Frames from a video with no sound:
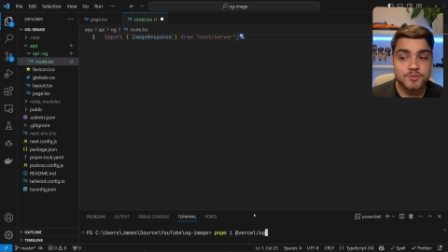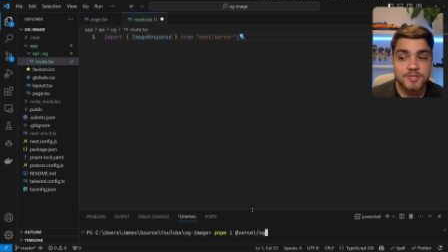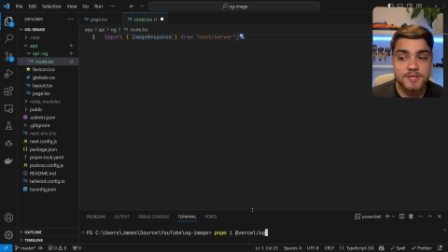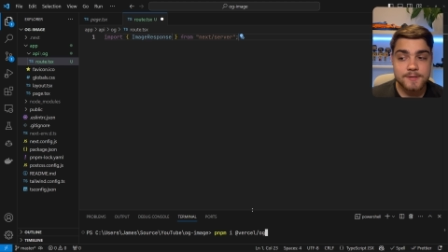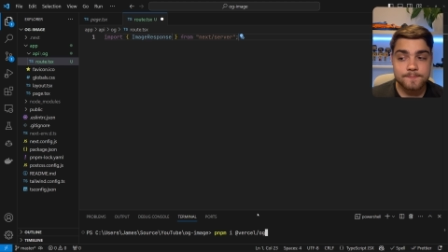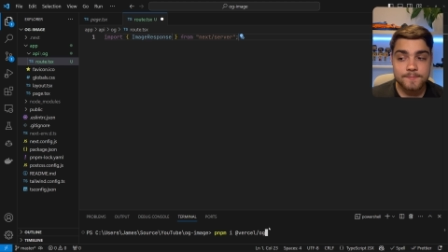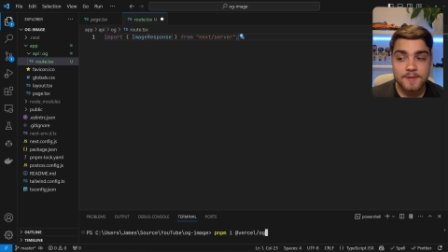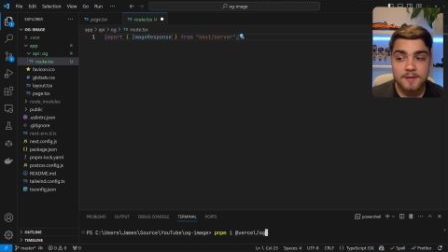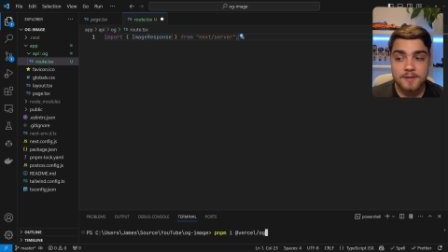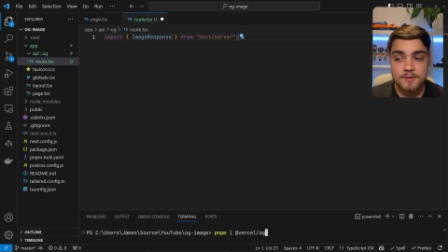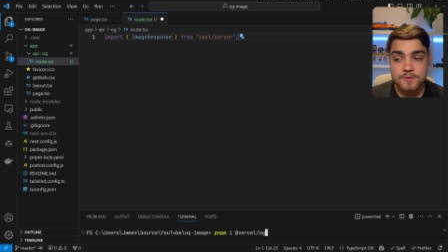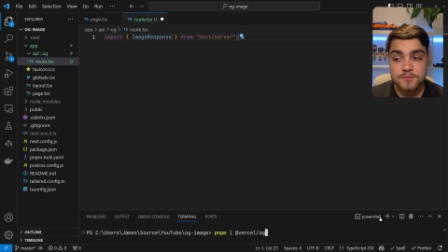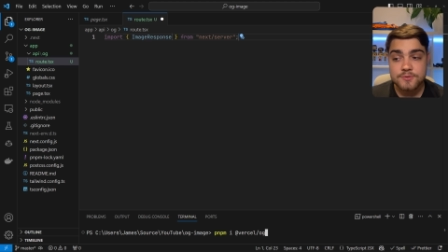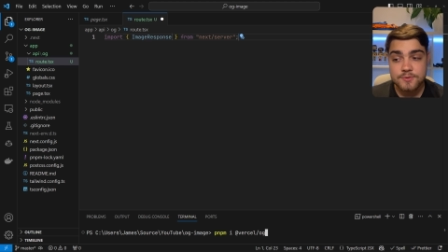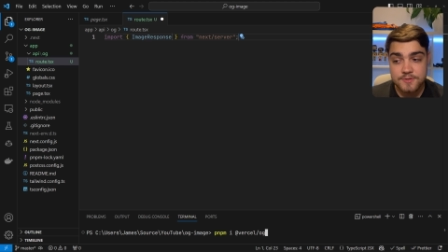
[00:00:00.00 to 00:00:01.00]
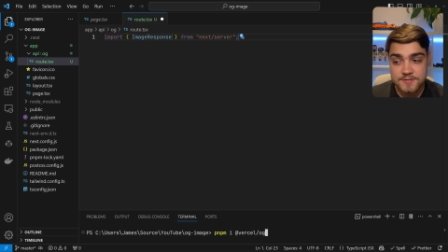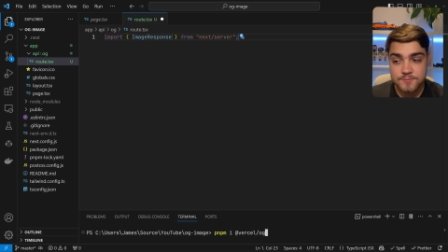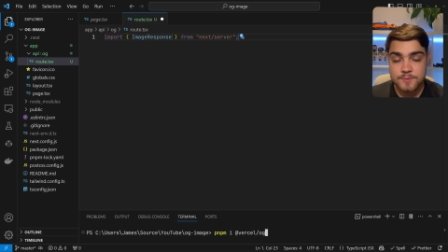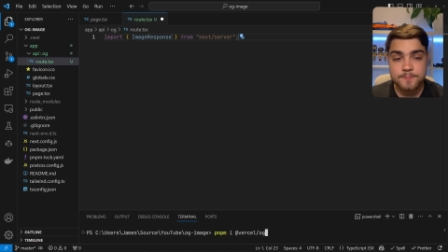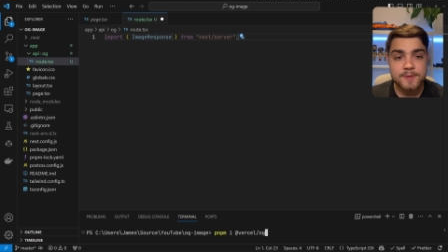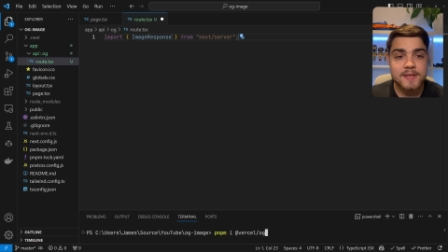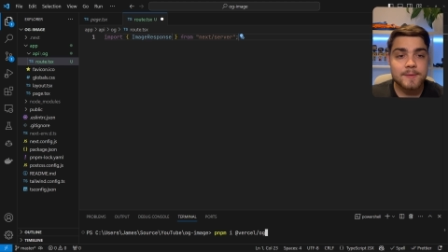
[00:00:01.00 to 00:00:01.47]
You can do this
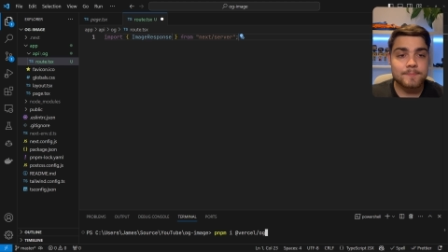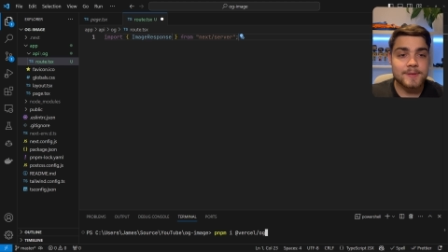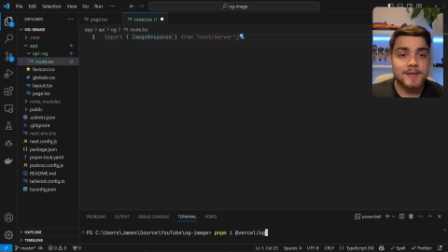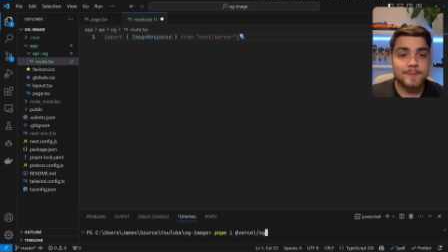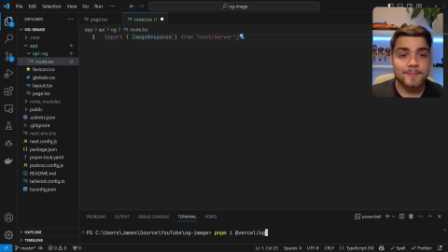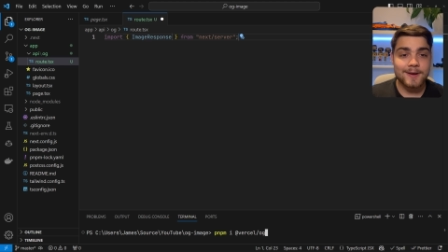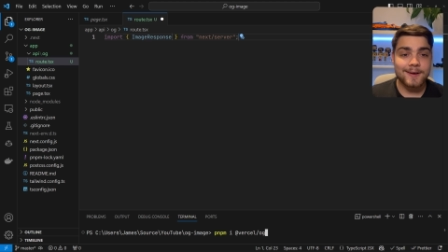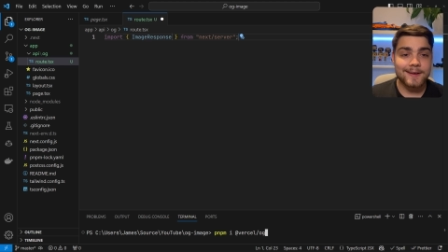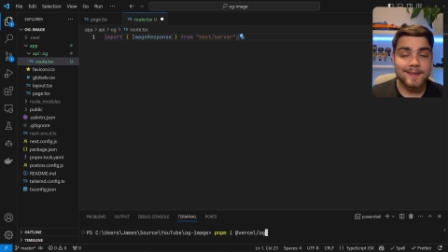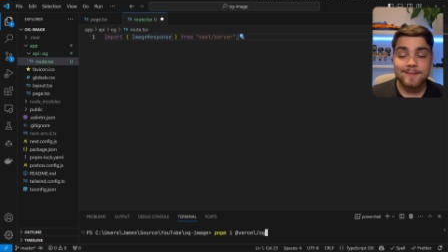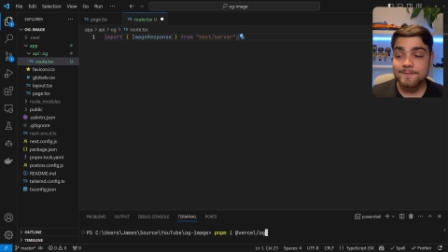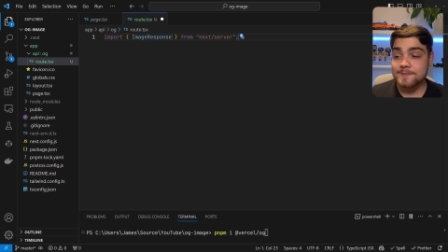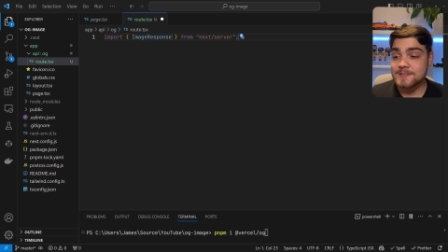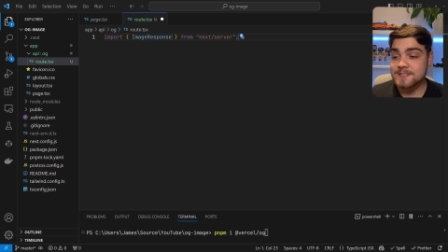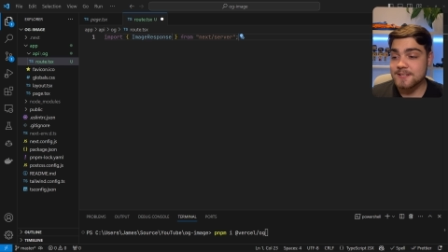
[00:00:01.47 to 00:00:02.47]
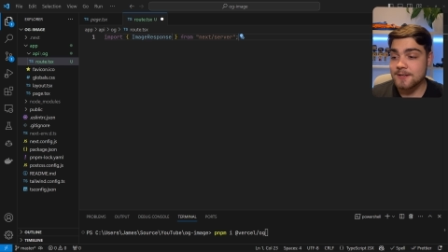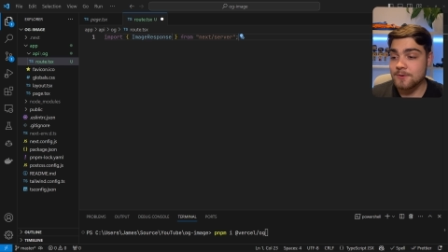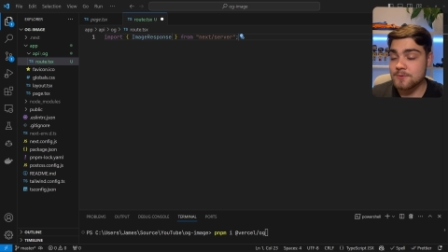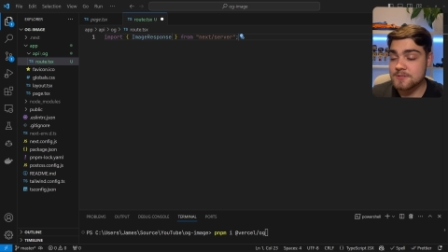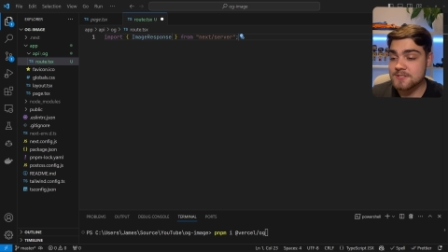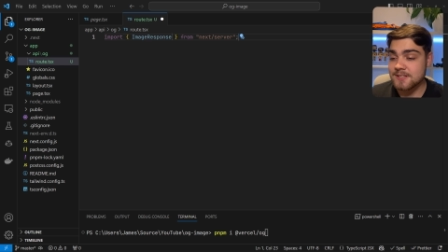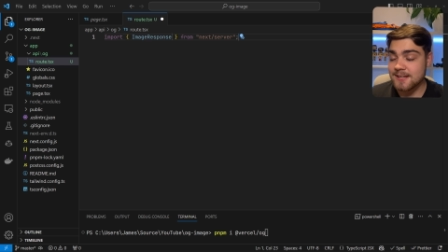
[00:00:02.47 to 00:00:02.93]
with pnpm i
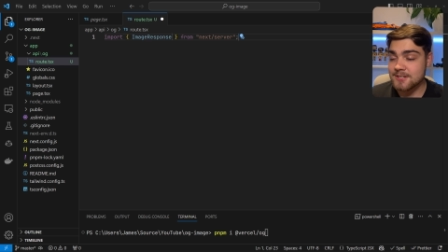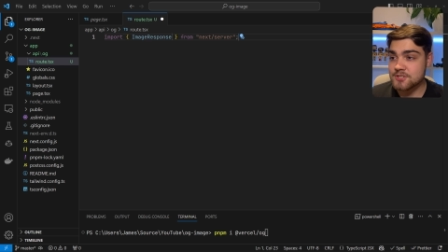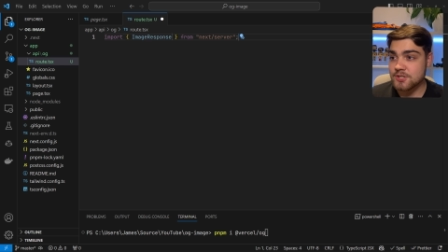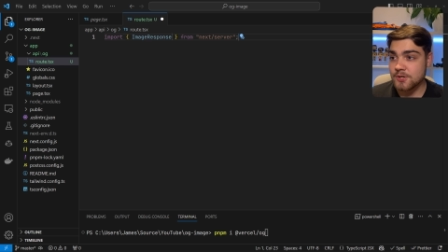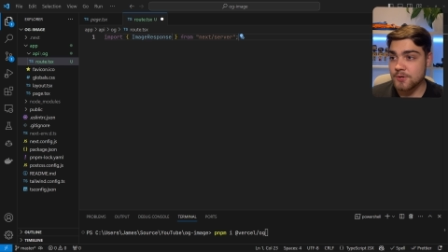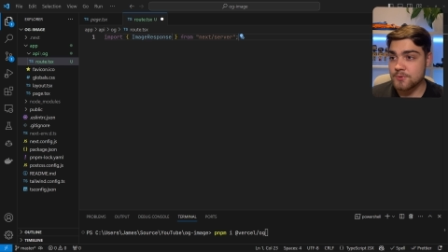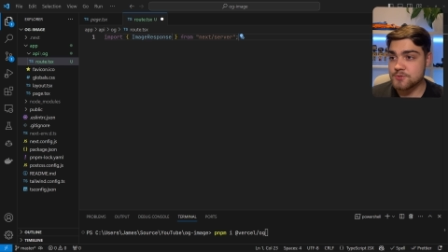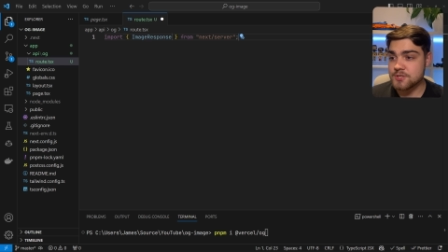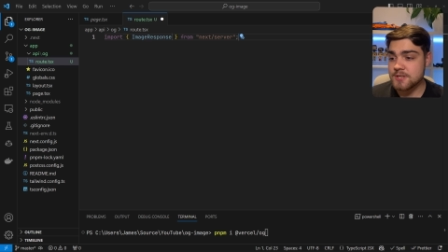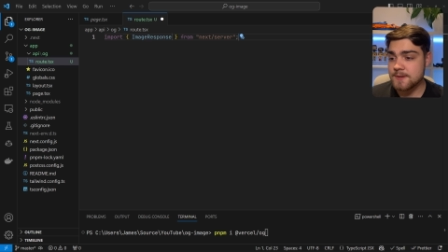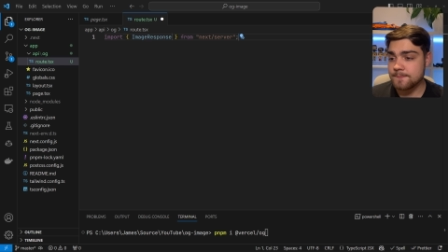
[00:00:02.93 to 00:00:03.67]
vercel slash OG.